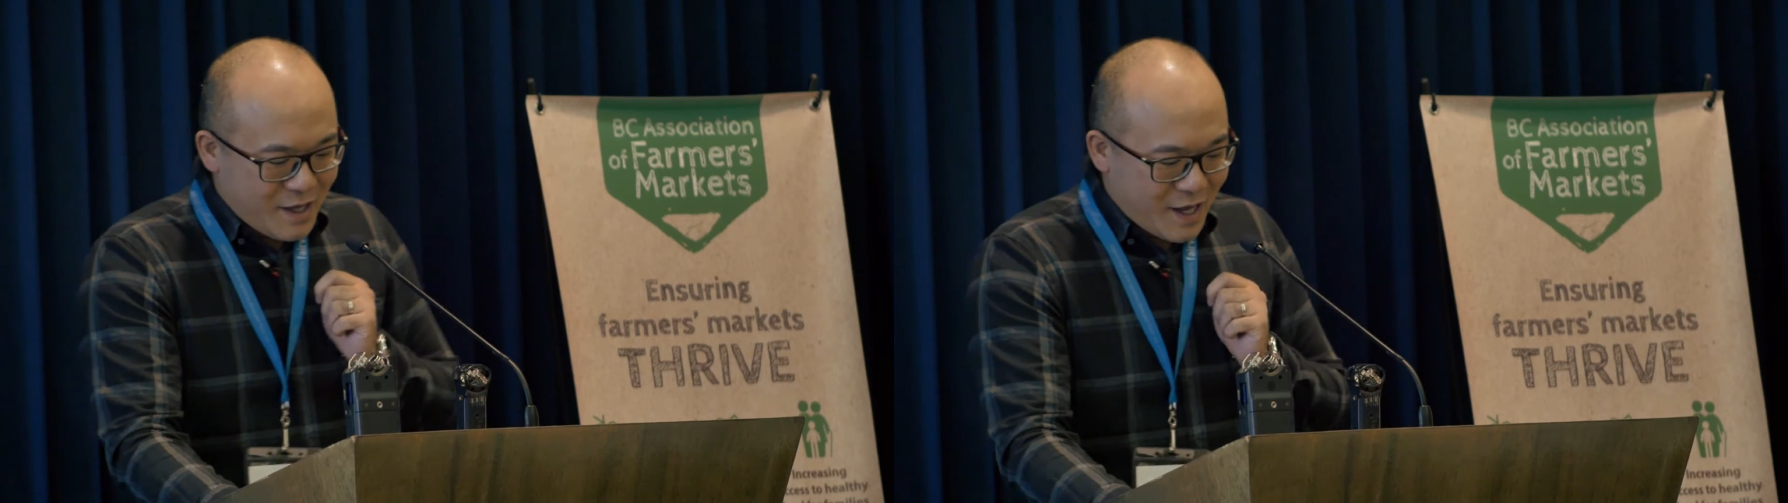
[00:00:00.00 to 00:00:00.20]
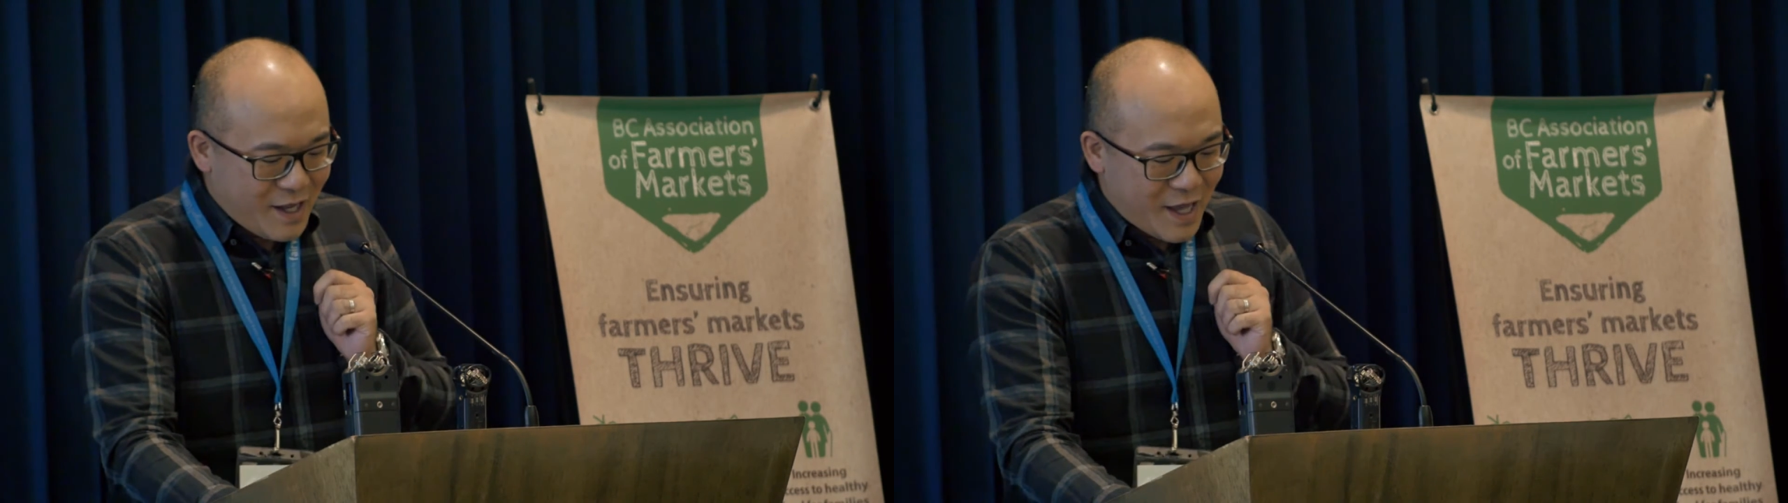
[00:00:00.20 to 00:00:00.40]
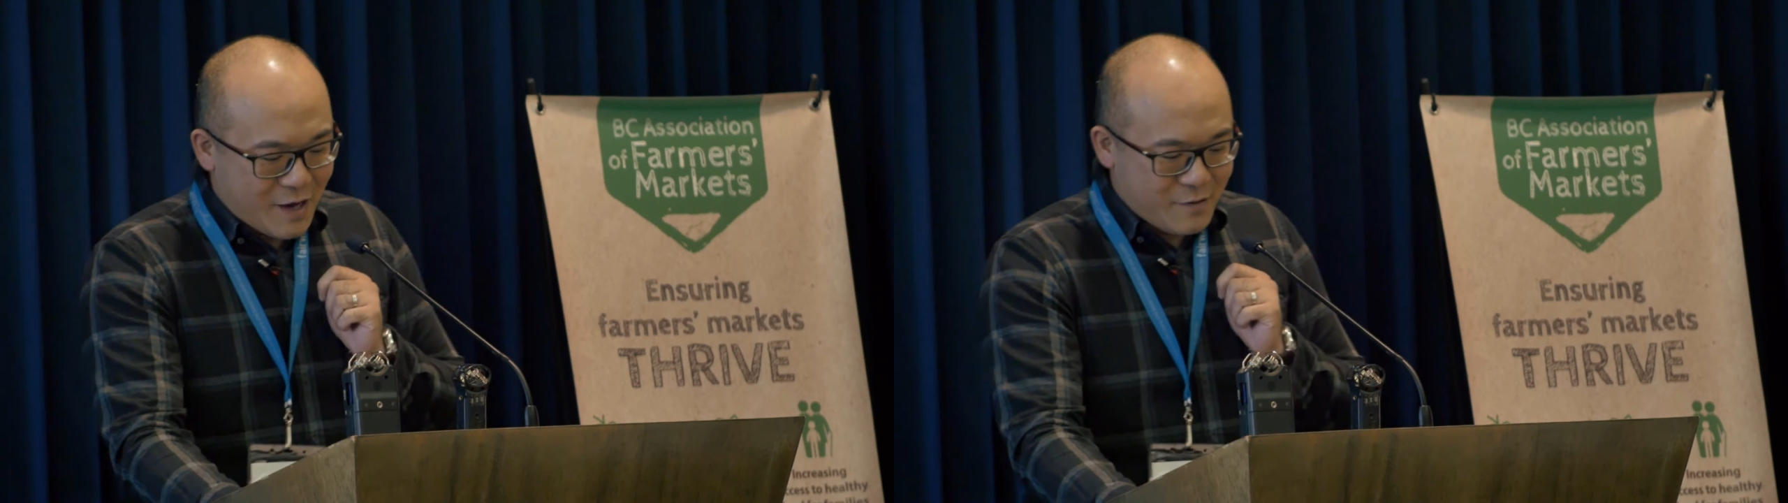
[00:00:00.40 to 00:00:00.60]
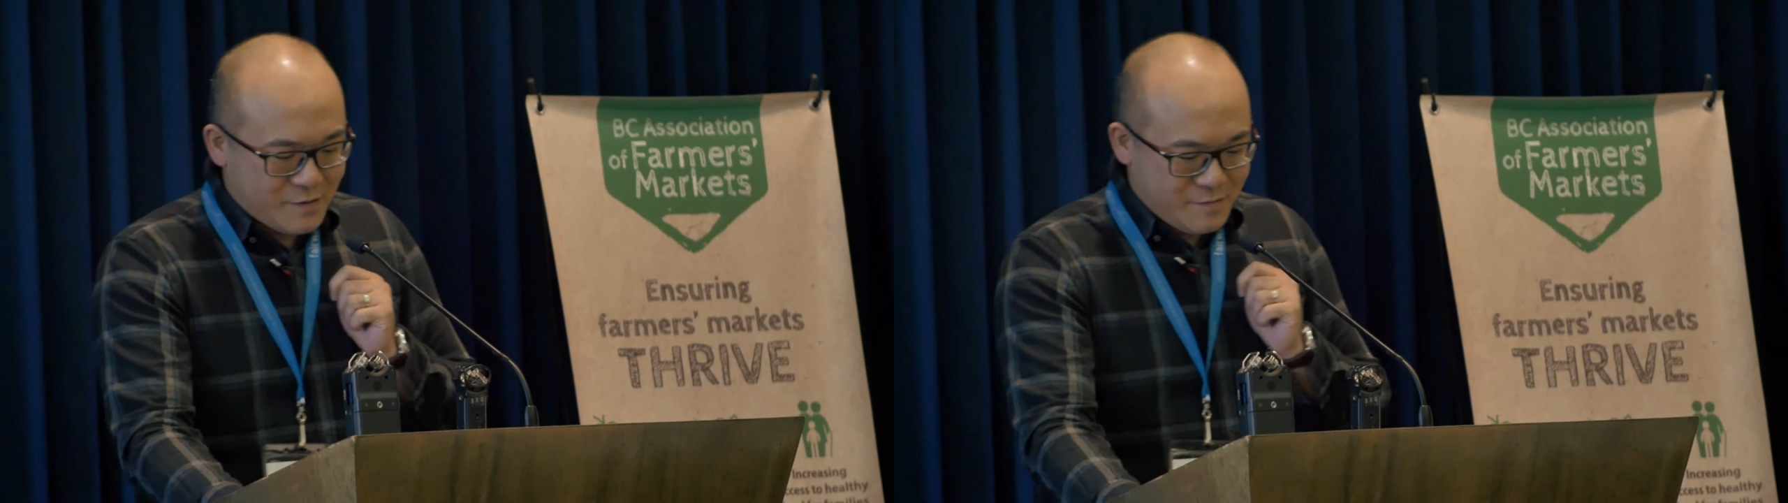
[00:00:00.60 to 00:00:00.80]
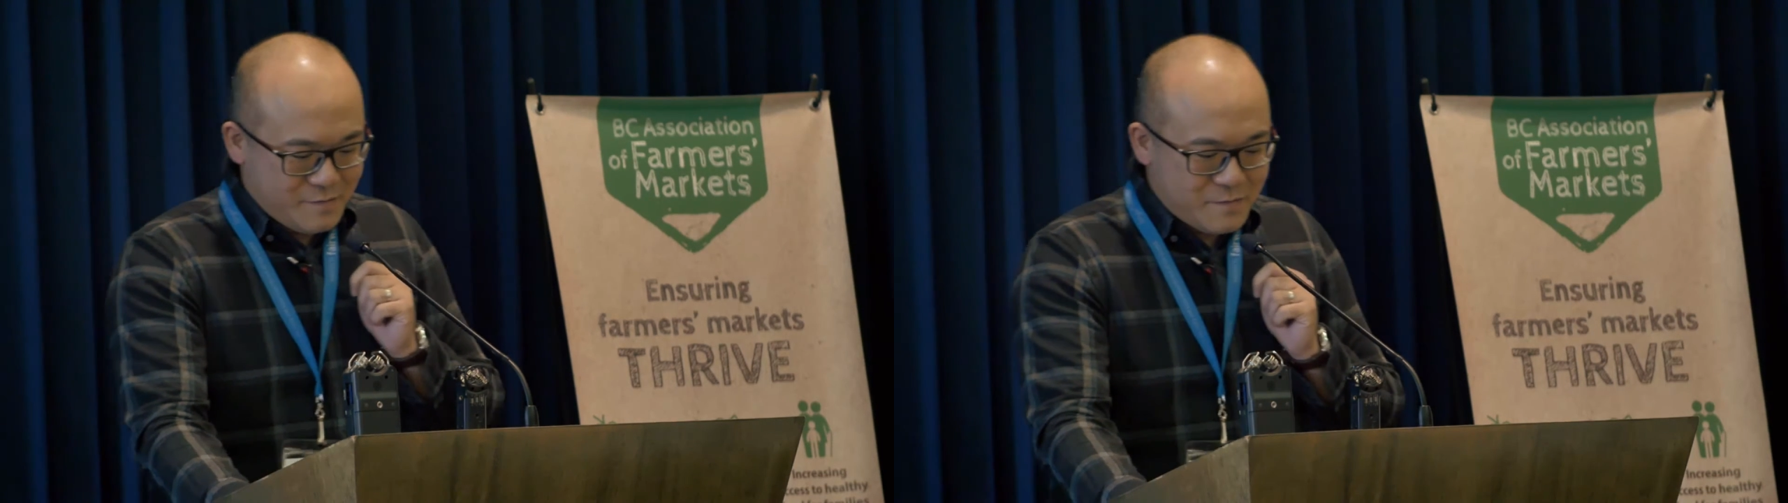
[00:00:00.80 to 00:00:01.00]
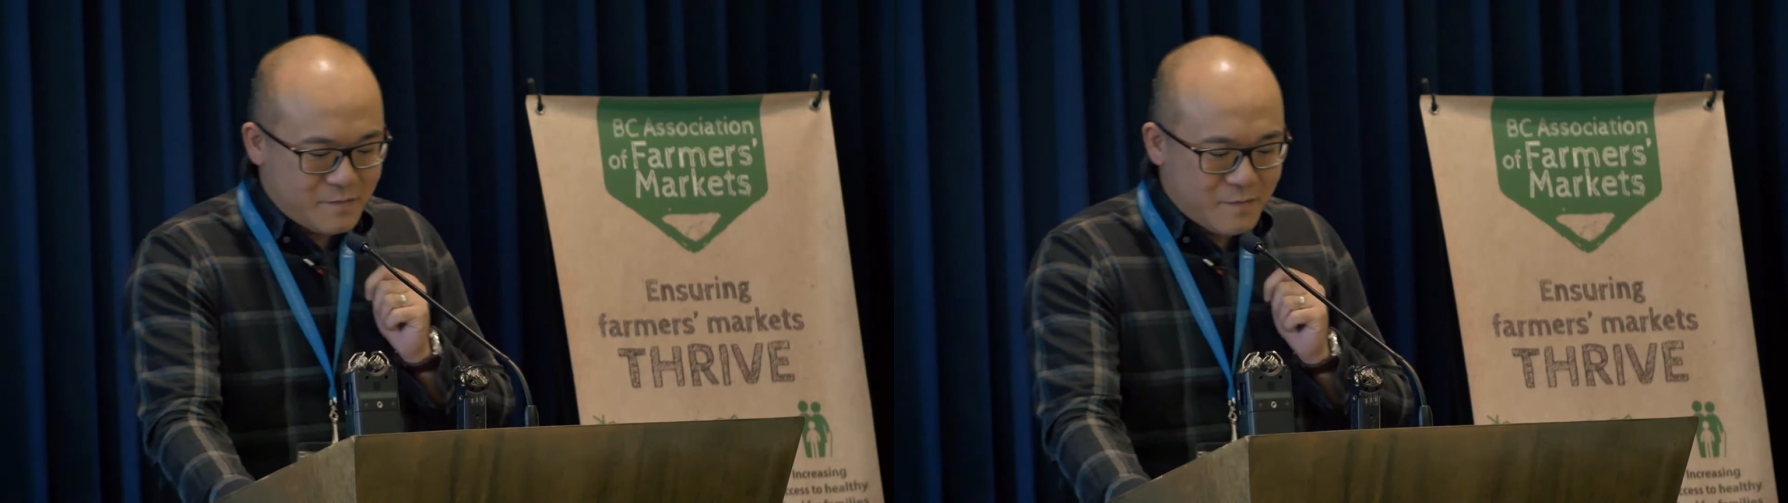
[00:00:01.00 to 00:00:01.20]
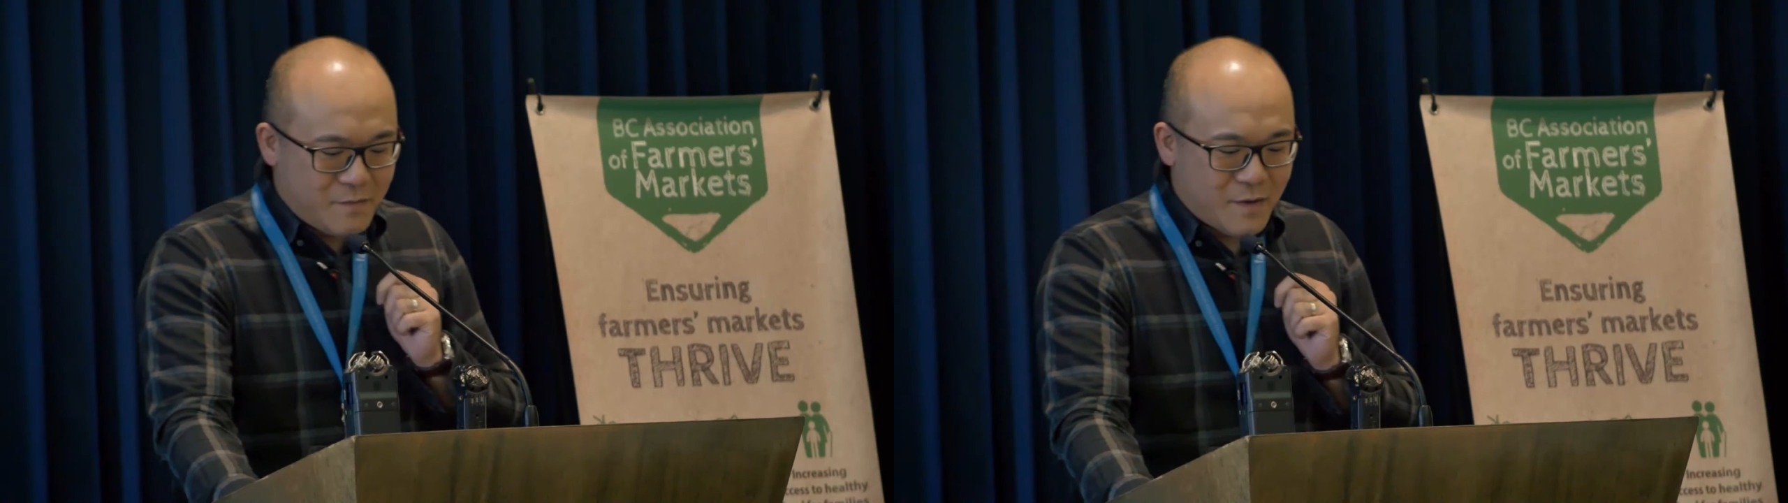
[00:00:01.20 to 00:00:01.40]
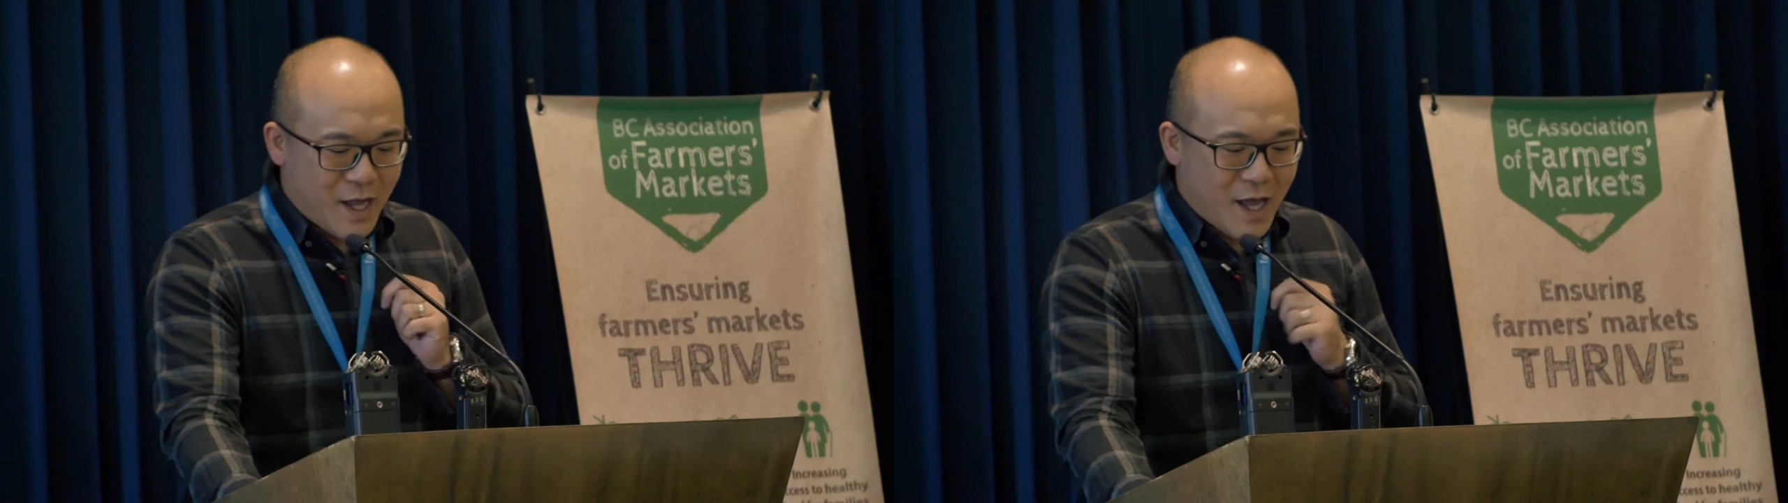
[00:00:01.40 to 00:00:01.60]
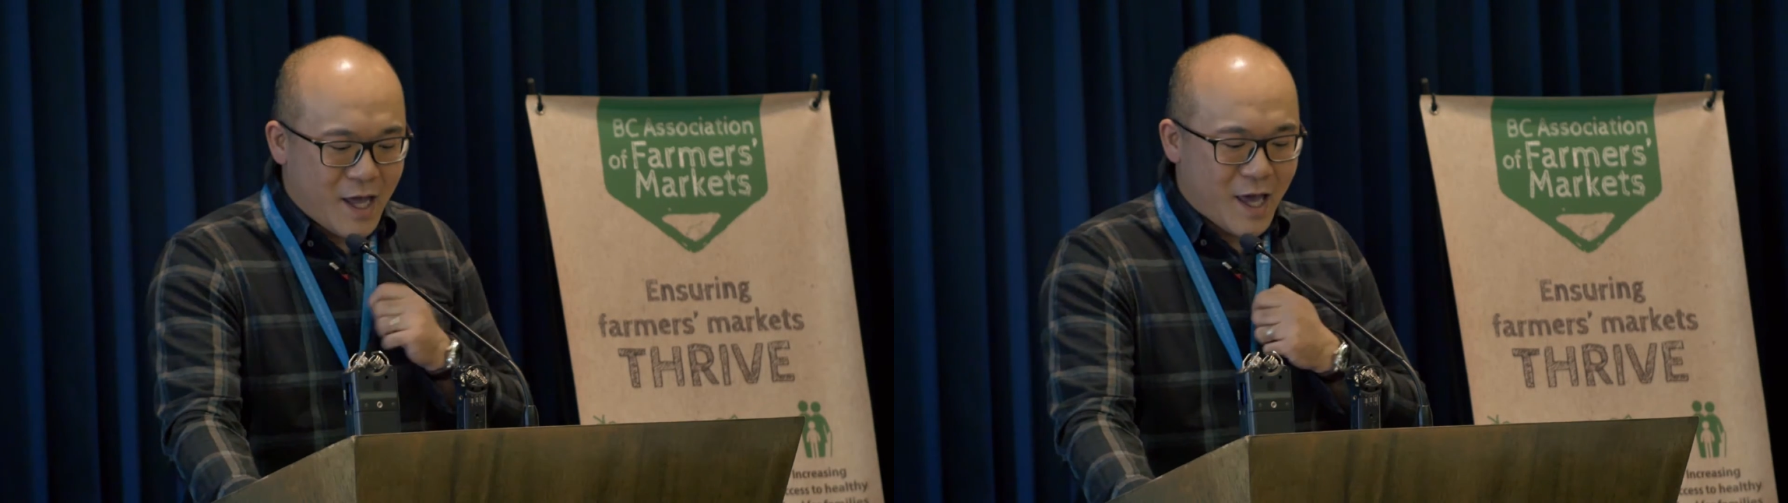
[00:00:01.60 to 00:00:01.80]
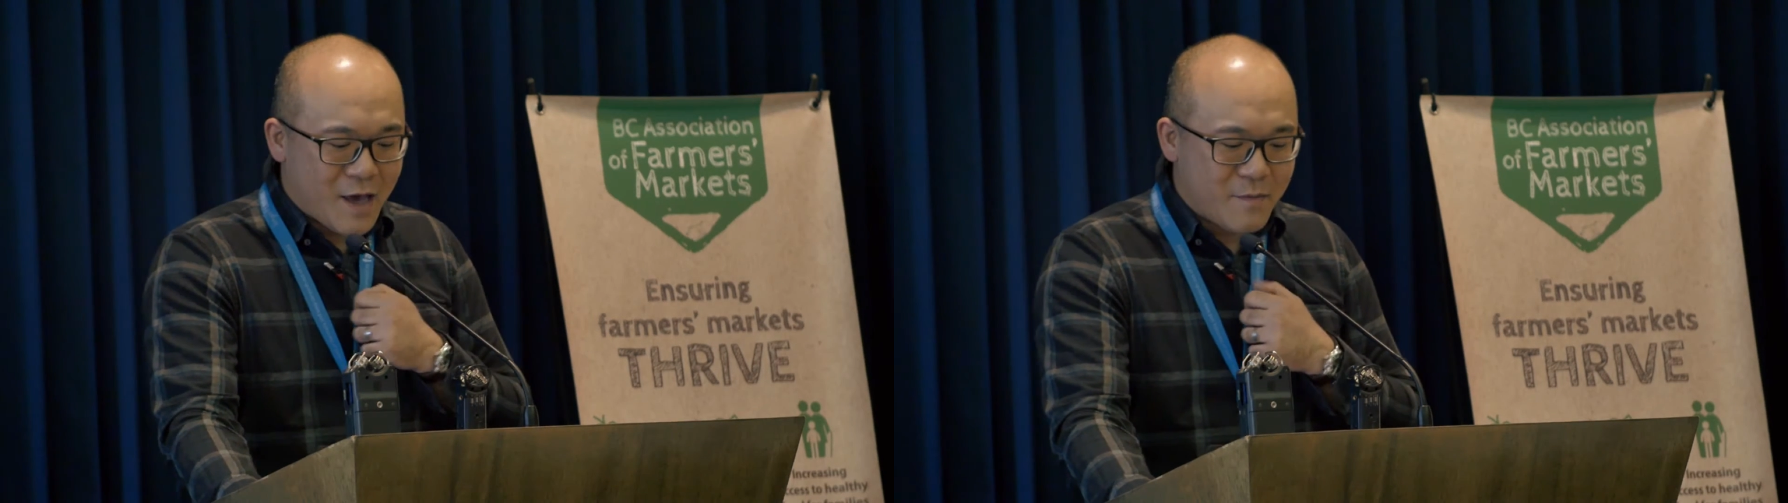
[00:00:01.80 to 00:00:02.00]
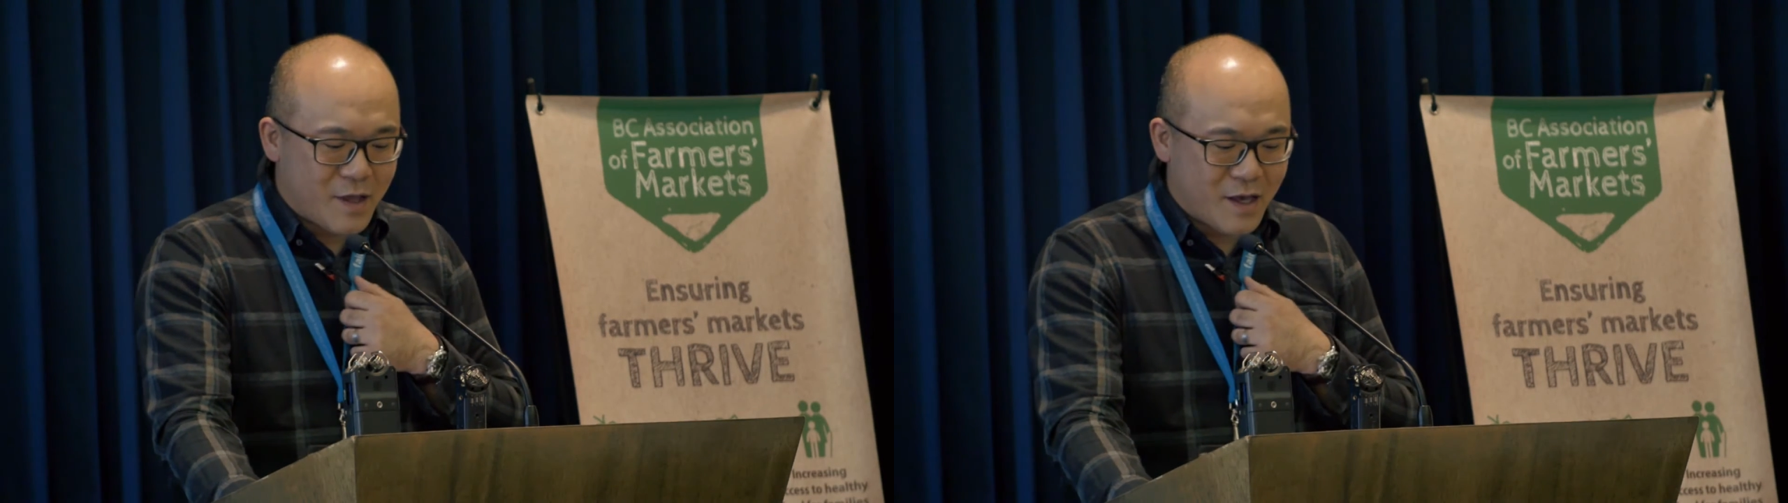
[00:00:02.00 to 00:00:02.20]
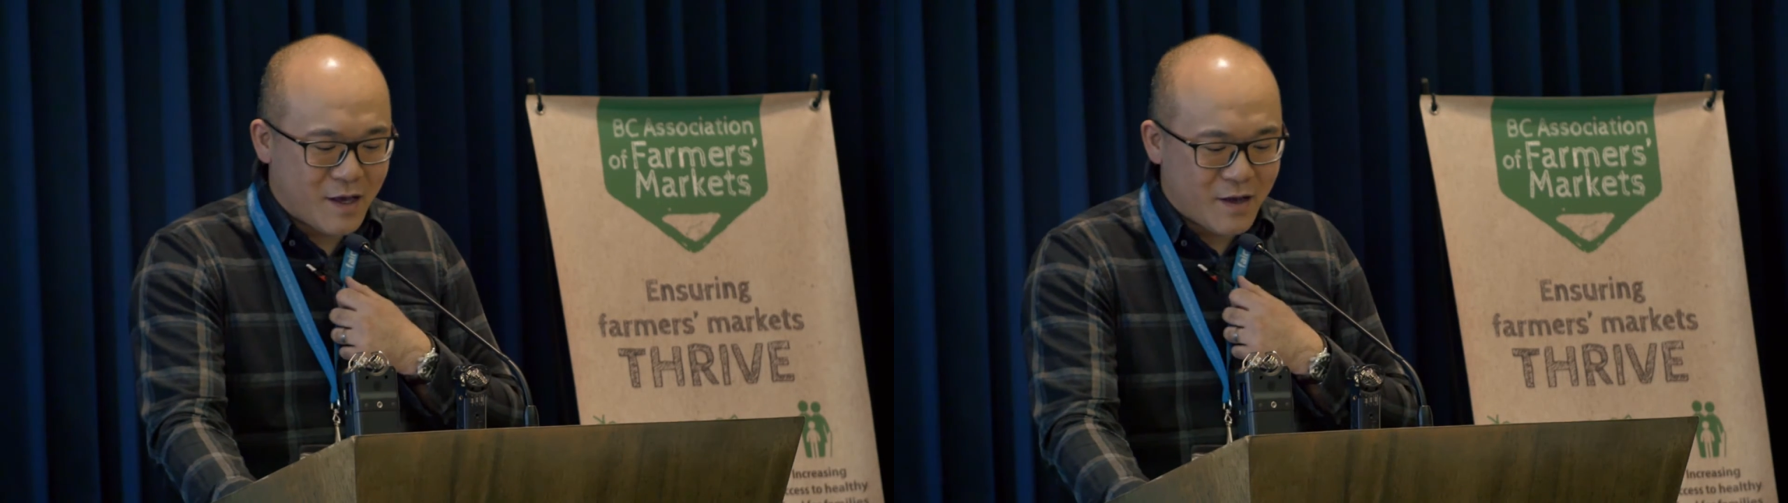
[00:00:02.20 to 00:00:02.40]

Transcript: anyhow, I am